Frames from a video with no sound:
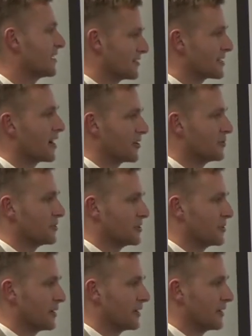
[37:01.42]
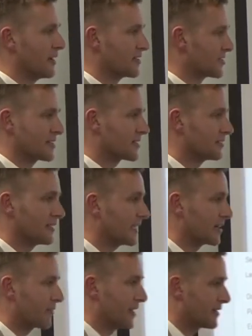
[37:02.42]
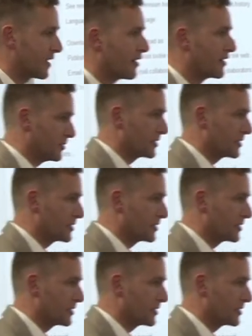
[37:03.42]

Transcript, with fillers: here's how you would do it. And it's just a link right there, and